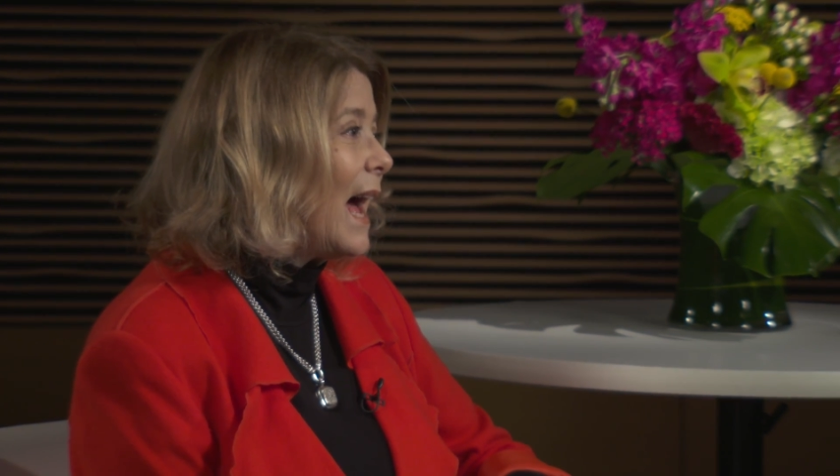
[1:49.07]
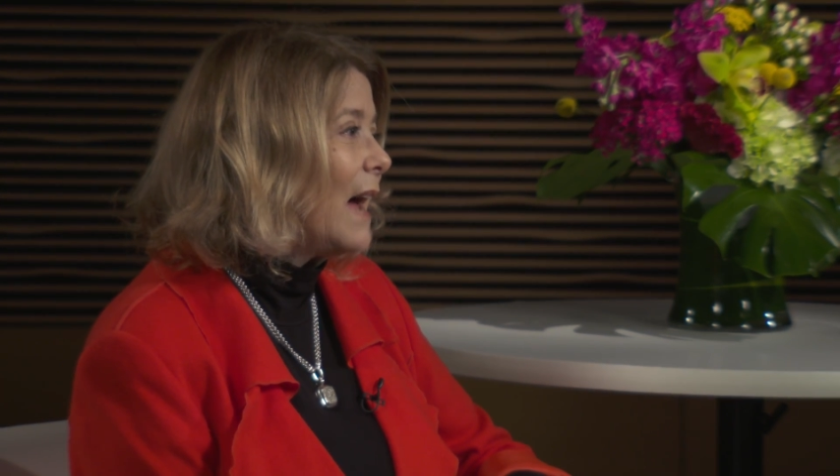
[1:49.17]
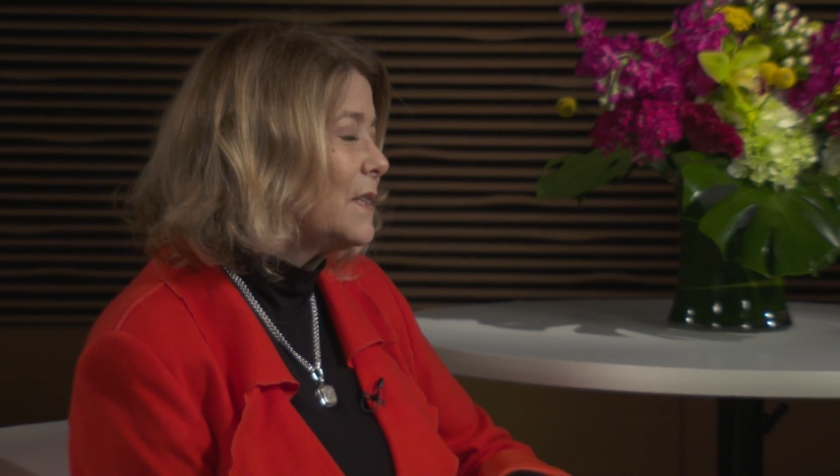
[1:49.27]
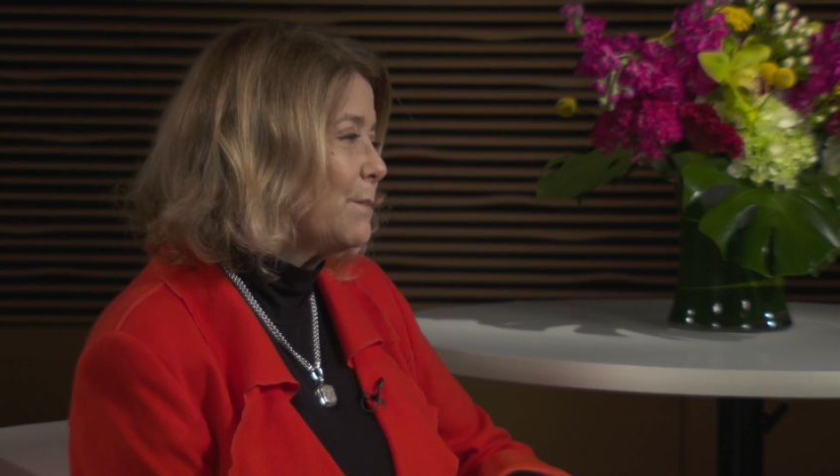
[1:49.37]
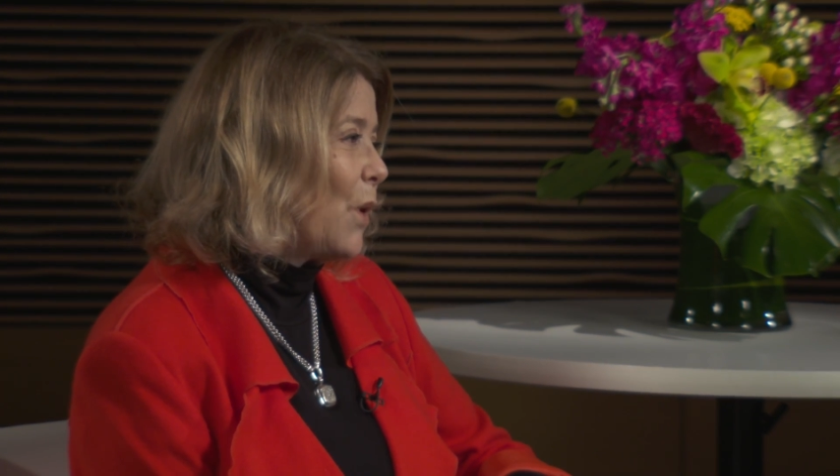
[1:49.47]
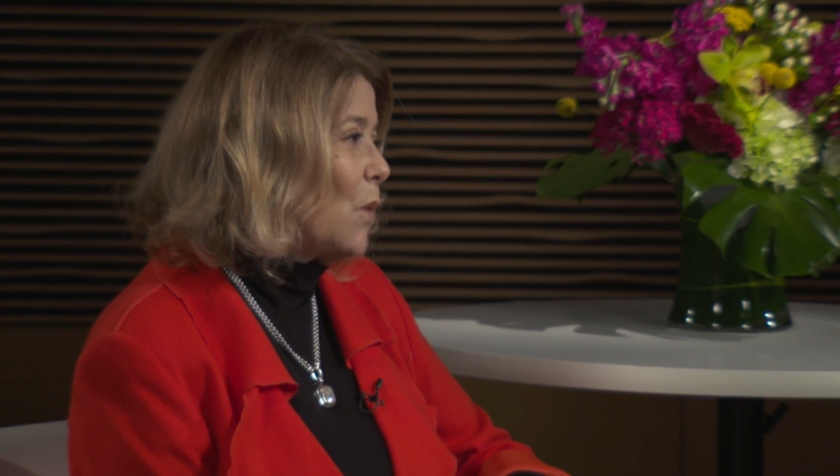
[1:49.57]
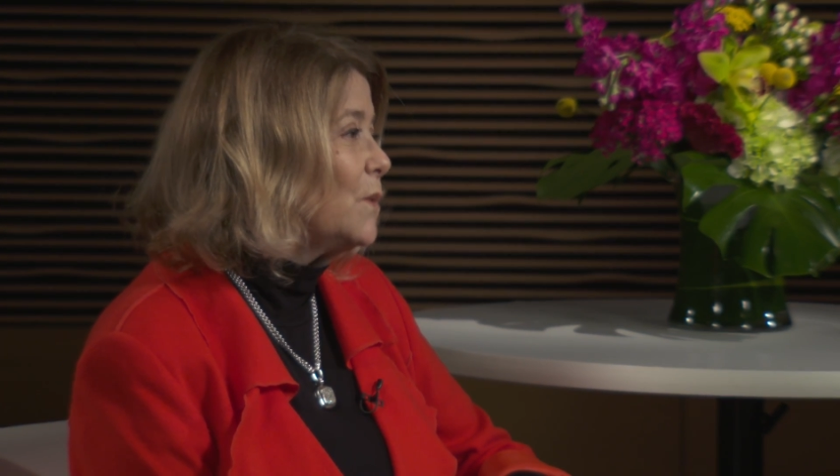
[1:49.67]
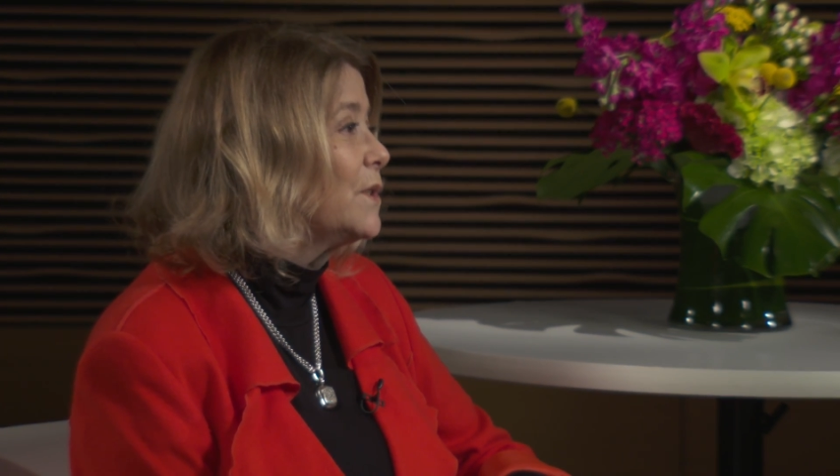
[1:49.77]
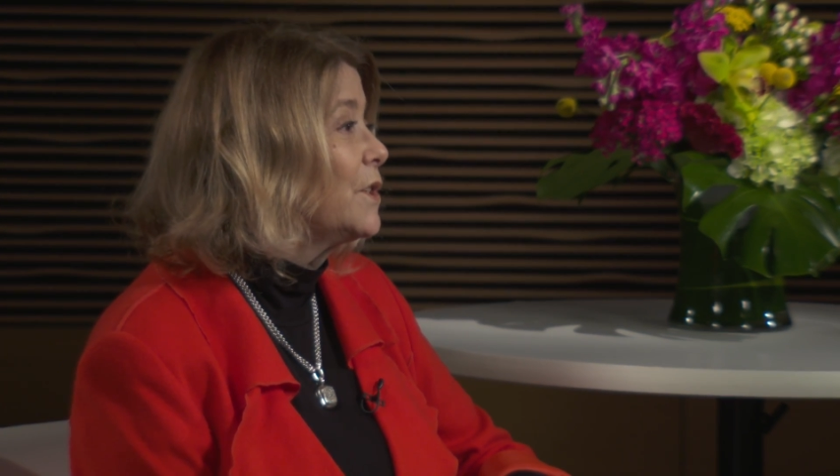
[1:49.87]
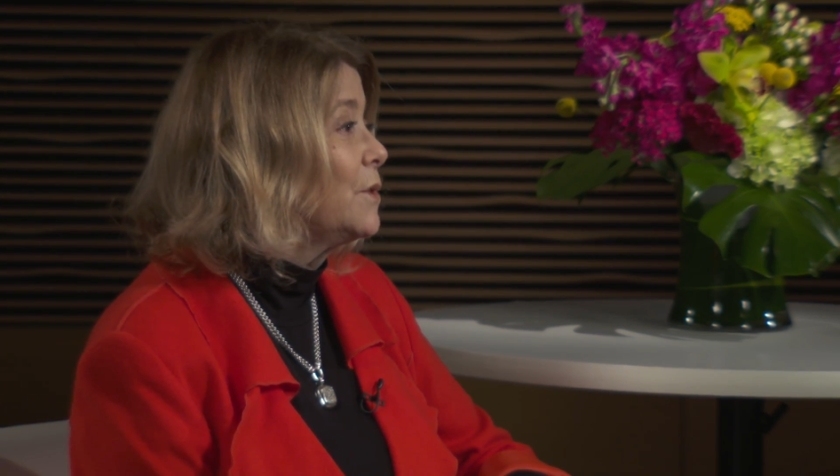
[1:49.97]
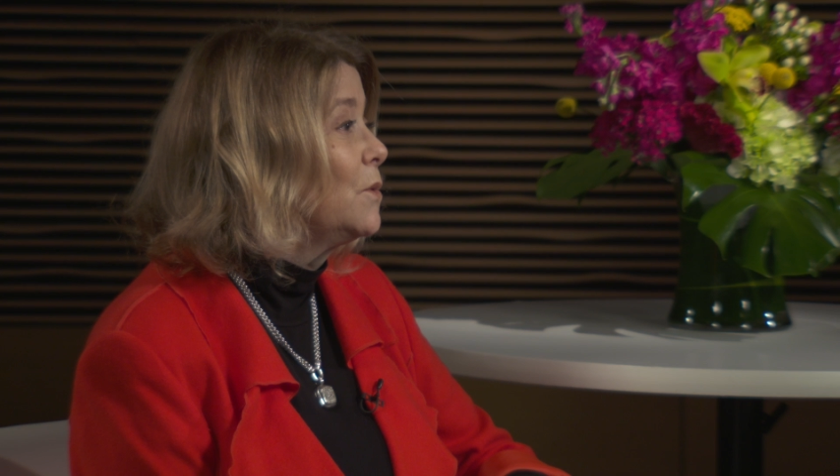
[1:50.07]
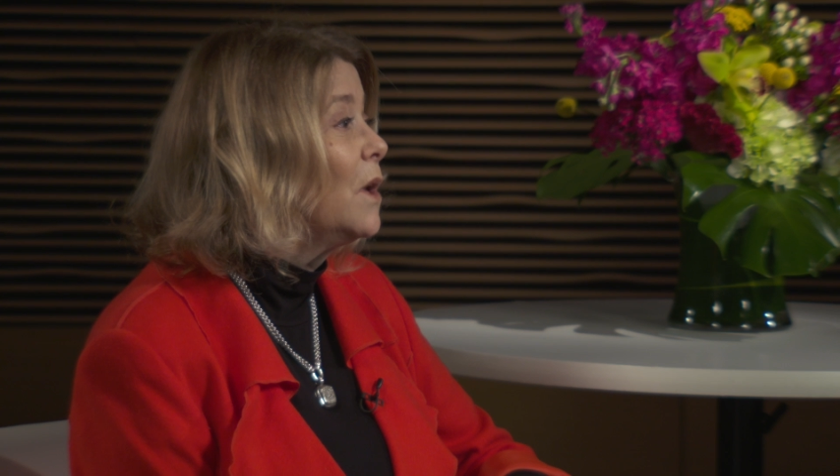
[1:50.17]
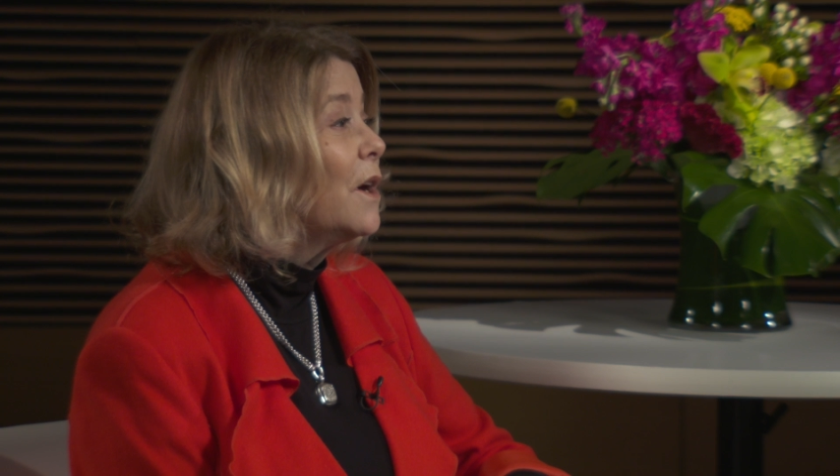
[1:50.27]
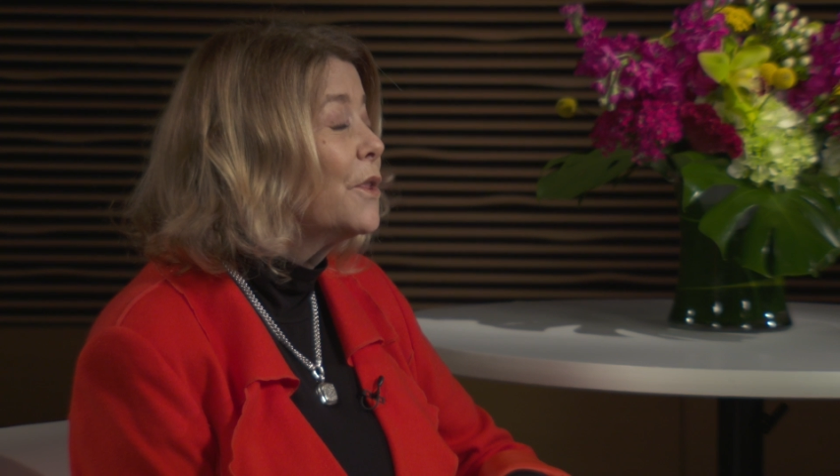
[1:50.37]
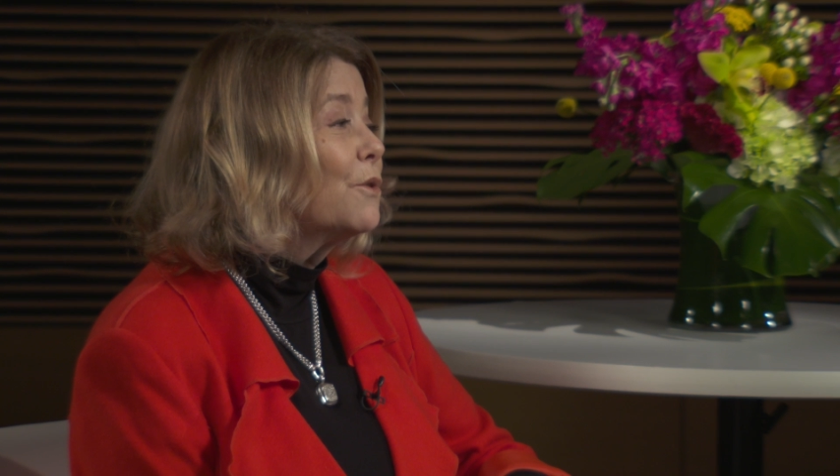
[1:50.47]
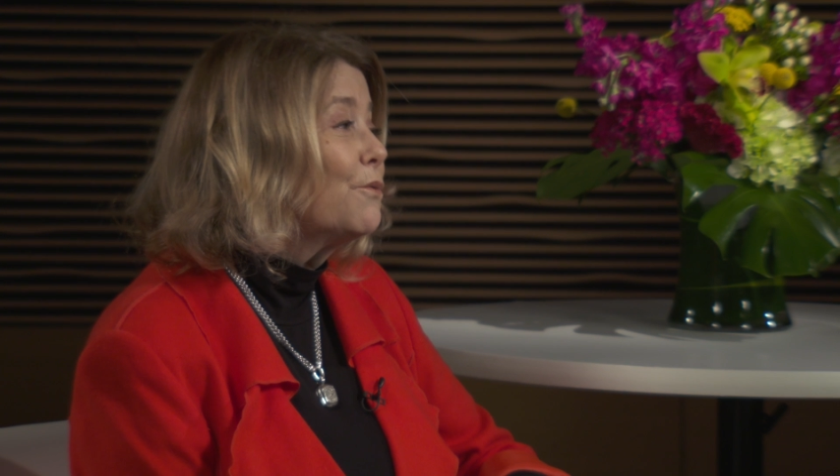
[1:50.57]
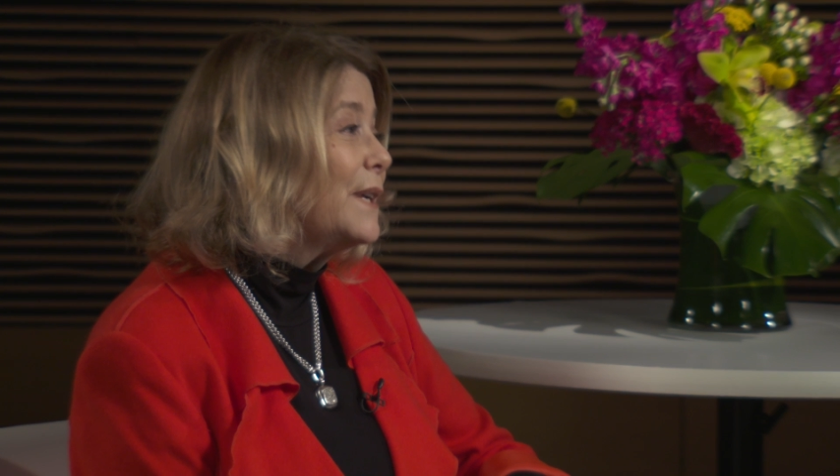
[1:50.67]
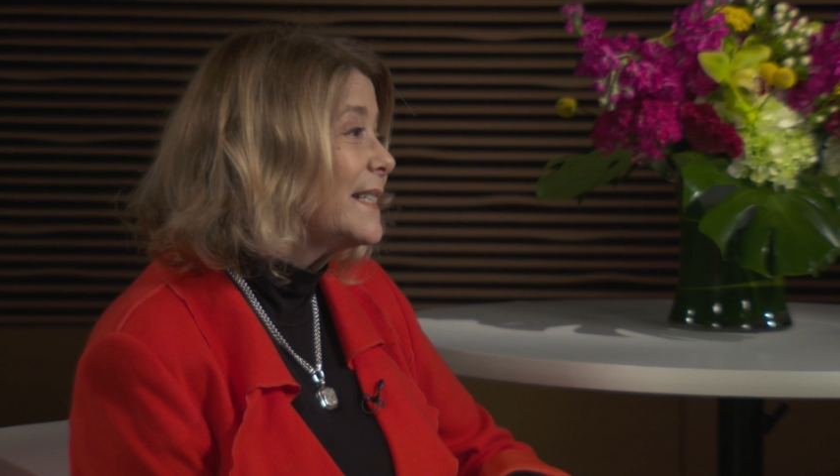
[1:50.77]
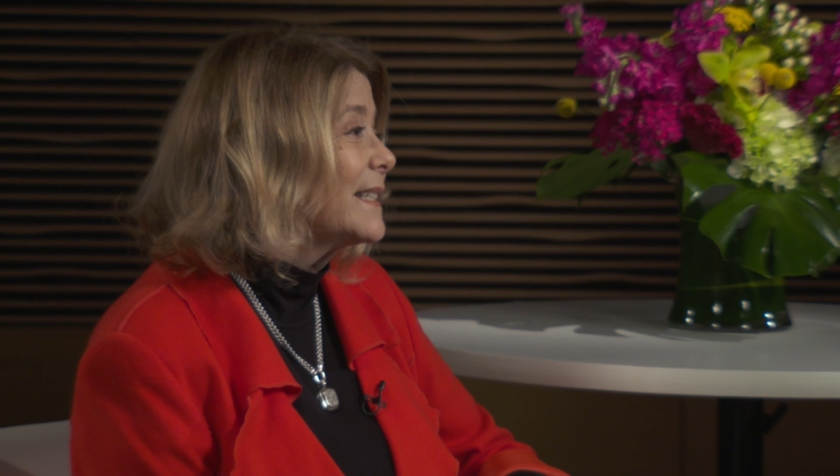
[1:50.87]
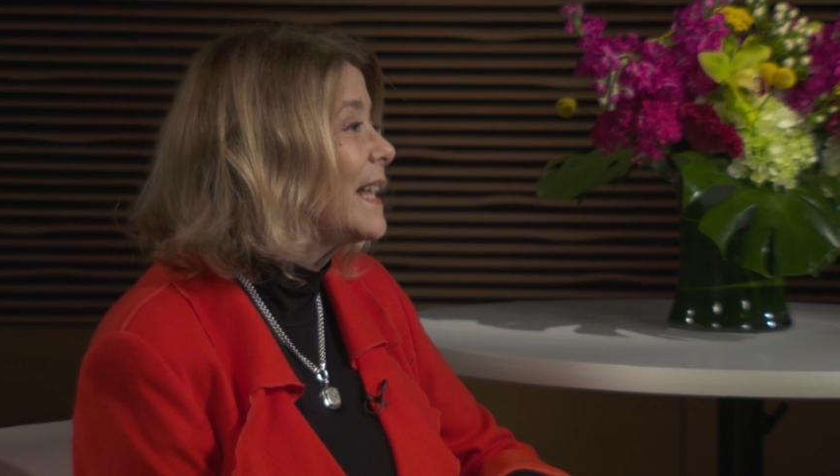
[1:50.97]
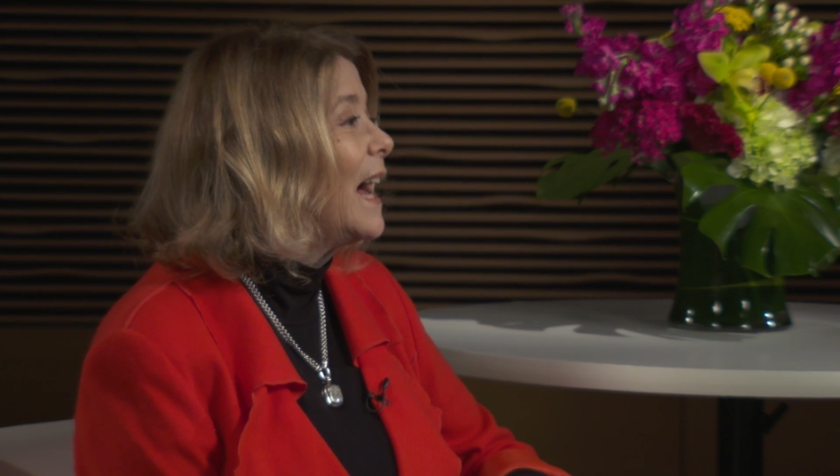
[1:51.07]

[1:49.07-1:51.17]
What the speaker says: as opposed to the risks